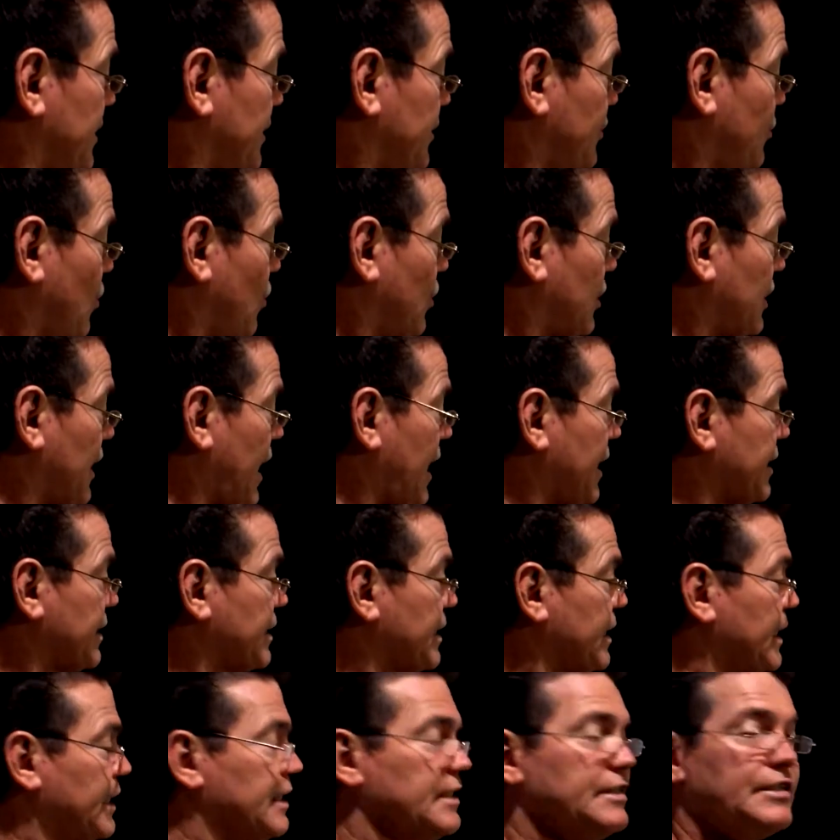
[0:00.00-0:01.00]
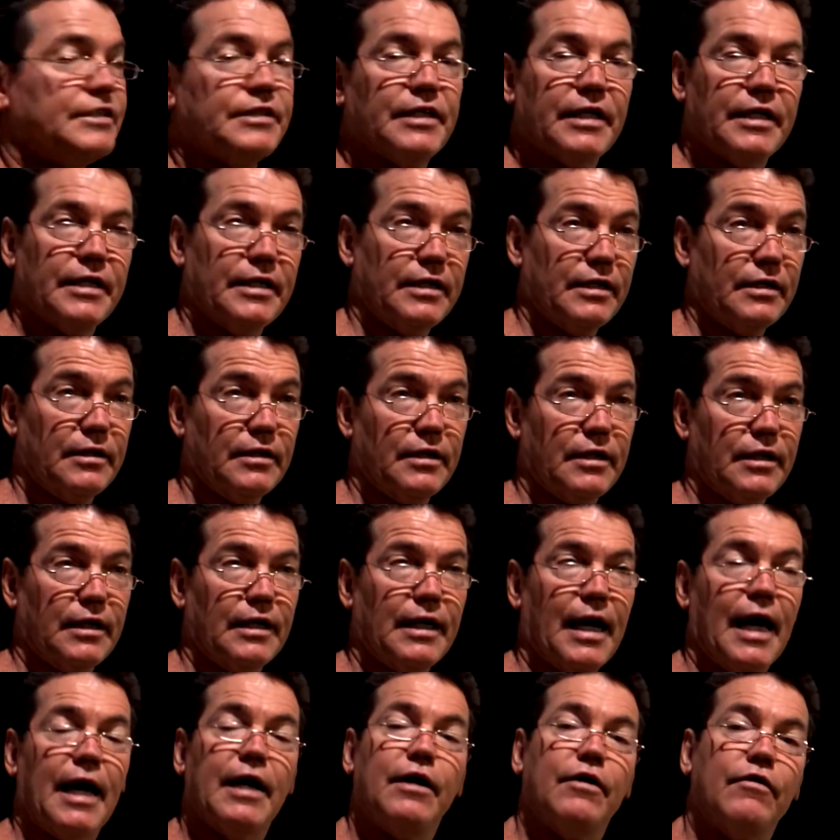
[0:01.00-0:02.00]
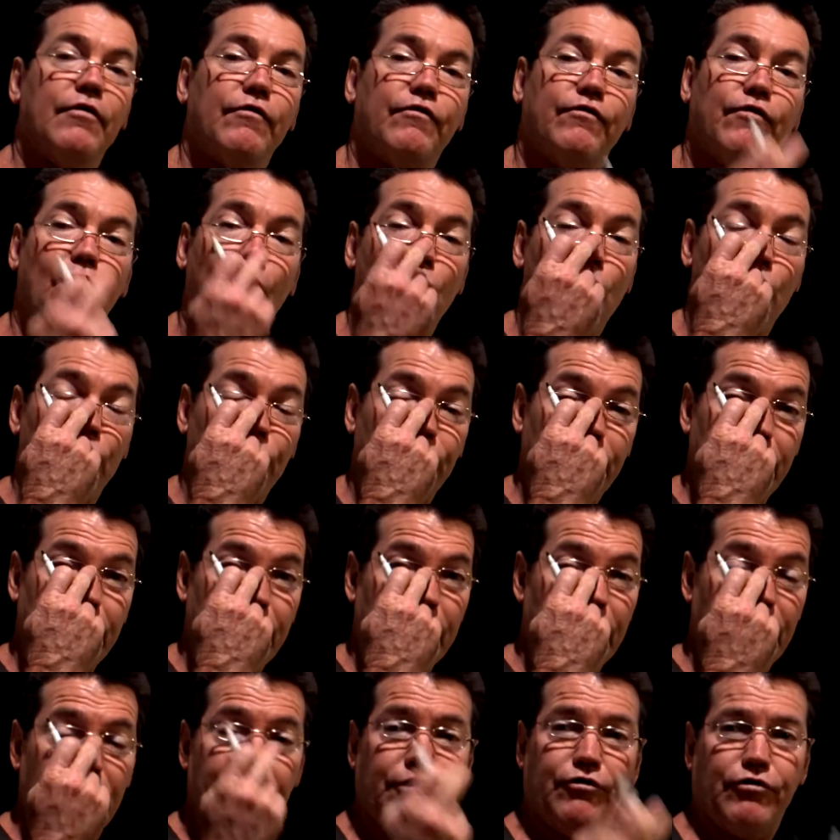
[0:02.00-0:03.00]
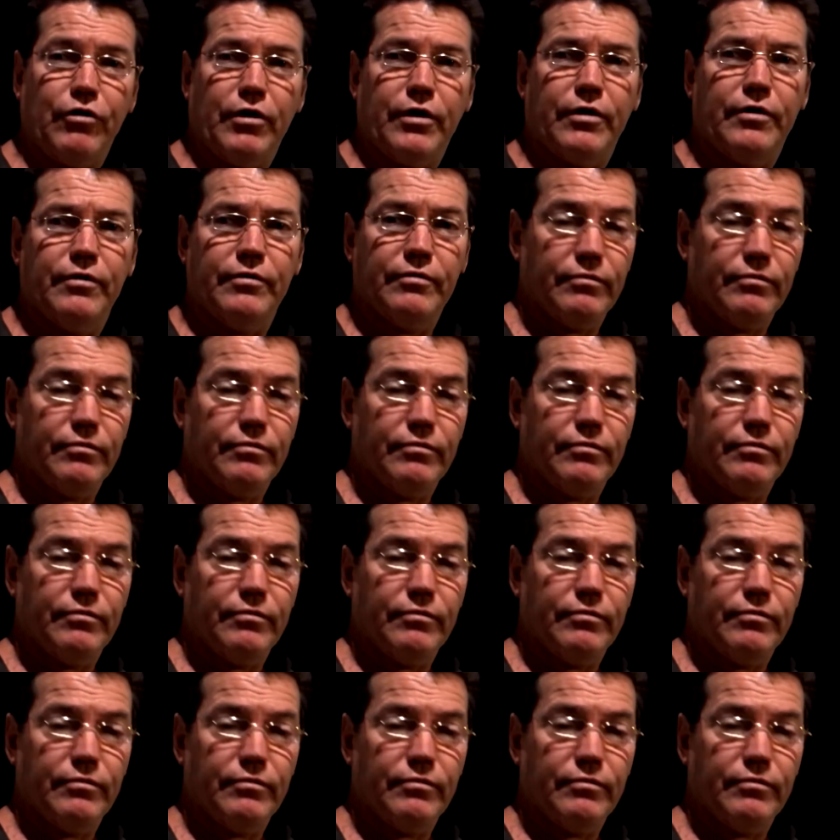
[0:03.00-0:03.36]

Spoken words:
Dog Latin is the Latin for the illiterate,